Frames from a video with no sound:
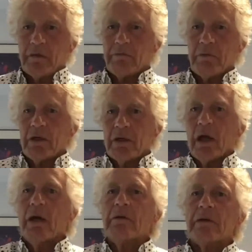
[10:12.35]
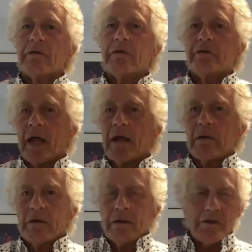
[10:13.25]
you've just done
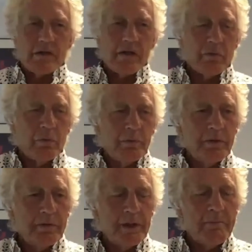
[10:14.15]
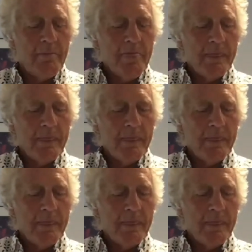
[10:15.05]
a successful movie."